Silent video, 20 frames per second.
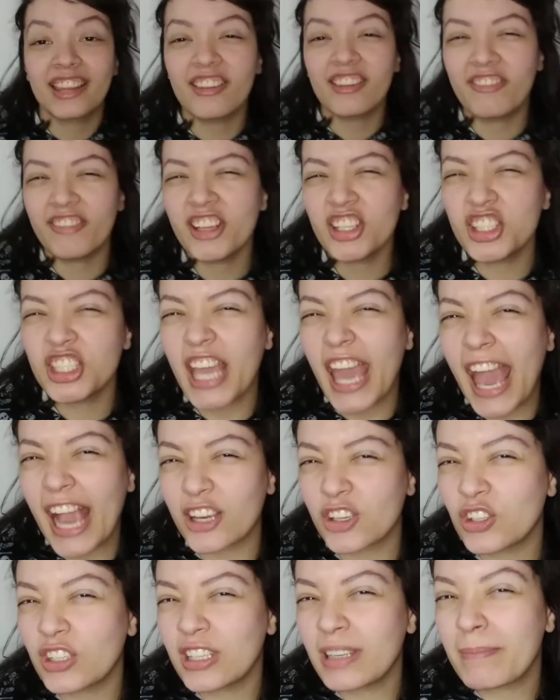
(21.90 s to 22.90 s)
Da Vinci
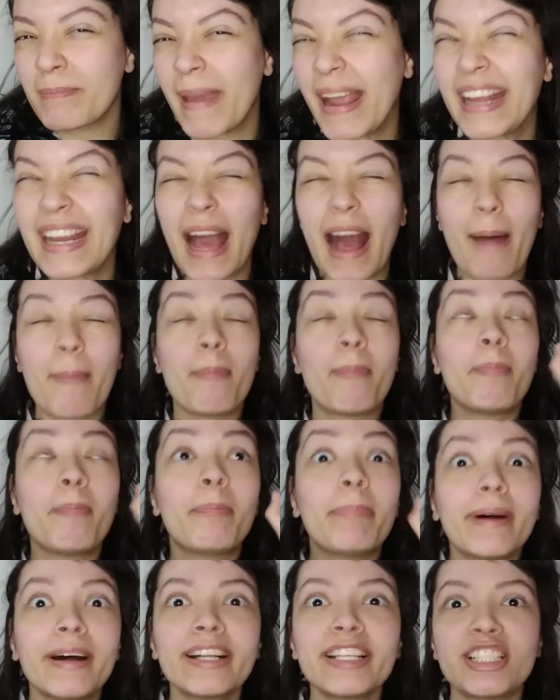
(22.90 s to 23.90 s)
actually made a
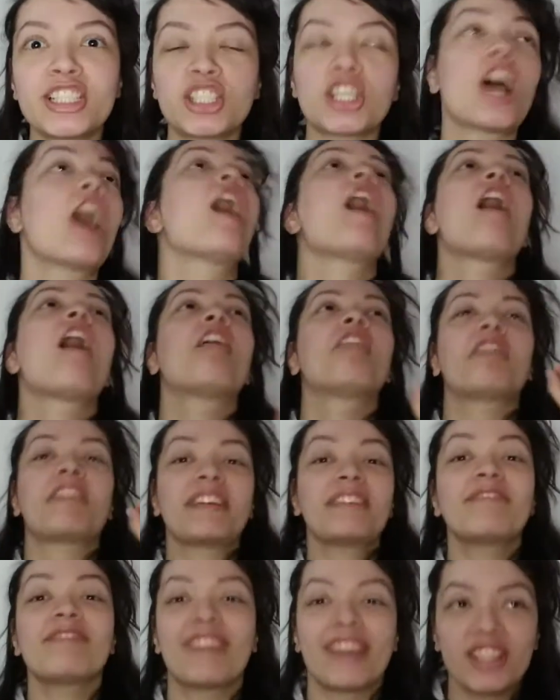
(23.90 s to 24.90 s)
bunch of
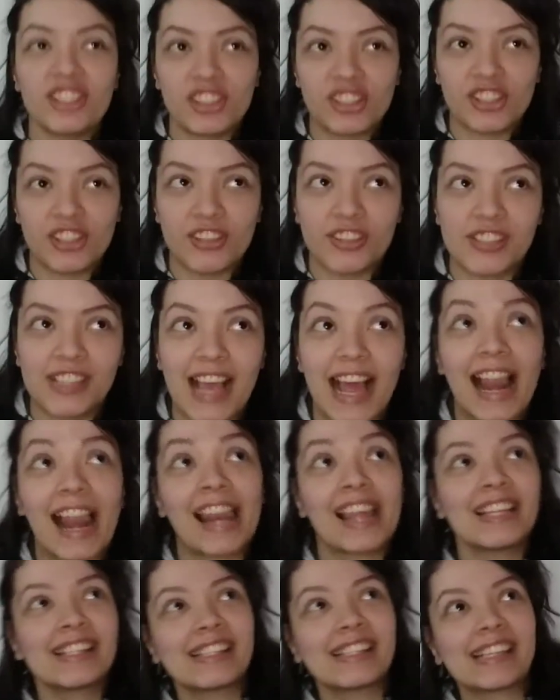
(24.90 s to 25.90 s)
inventions,
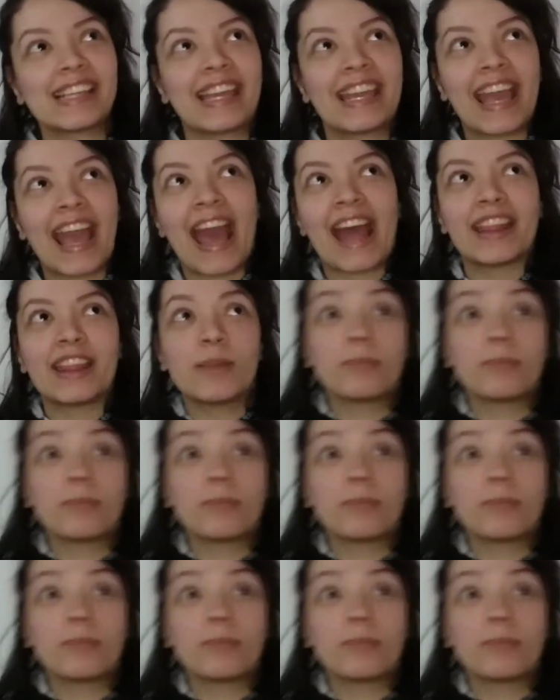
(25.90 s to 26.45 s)
at least he had